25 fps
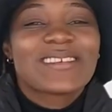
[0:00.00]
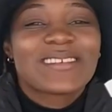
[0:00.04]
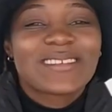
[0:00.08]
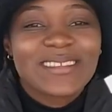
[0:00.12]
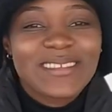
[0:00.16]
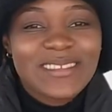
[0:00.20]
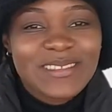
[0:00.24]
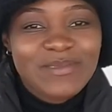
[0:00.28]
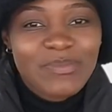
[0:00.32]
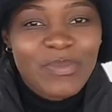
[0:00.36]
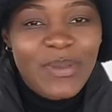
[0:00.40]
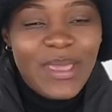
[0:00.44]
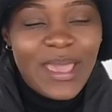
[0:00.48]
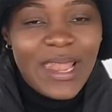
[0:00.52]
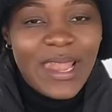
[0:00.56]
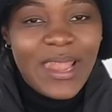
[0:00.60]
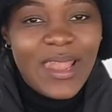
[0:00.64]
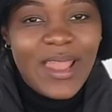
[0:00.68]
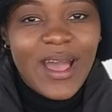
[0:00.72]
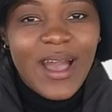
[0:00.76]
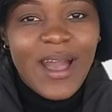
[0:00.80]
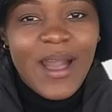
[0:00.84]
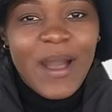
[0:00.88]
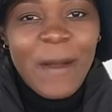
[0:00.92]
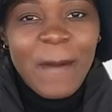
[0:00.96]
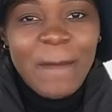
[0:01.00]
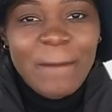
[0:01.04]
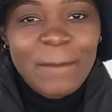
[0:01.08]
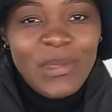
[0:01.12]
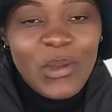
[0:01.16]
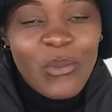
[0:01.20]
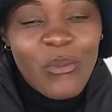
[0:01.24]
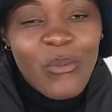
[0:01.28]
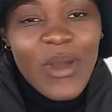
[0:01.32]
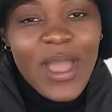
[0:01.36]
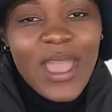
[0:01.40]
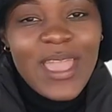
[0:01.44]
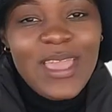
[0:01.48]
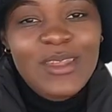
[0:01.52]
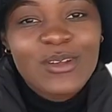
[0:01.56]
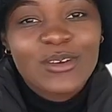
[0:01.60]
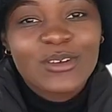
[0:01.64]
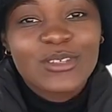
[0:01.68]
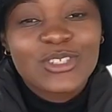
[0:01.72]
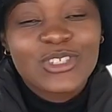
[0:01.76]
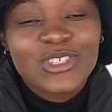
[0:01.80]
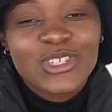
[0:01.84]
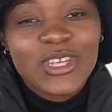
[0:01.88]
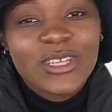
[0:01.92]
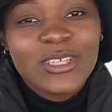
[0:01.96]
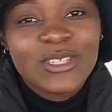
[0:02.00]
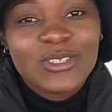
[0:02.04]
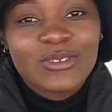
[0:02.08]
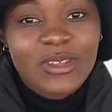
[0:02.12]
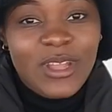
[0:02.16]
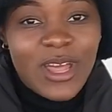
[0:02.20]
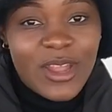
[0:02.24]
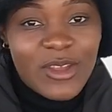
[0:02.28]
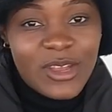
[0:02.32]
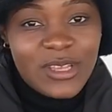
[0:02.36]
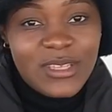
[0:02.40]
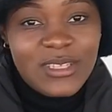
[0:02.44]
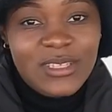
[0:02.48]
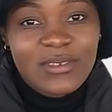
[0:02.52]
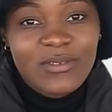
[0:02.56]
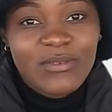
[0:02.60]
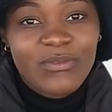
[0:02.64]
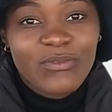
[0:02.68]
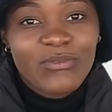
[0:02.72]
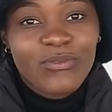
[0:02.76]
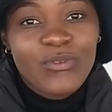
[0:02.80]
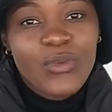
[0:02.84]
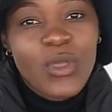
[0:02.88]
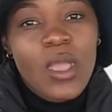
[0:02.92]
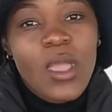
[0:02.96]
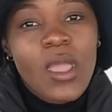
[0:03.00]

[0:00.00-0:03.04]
This is Bella. Why not change your narrative?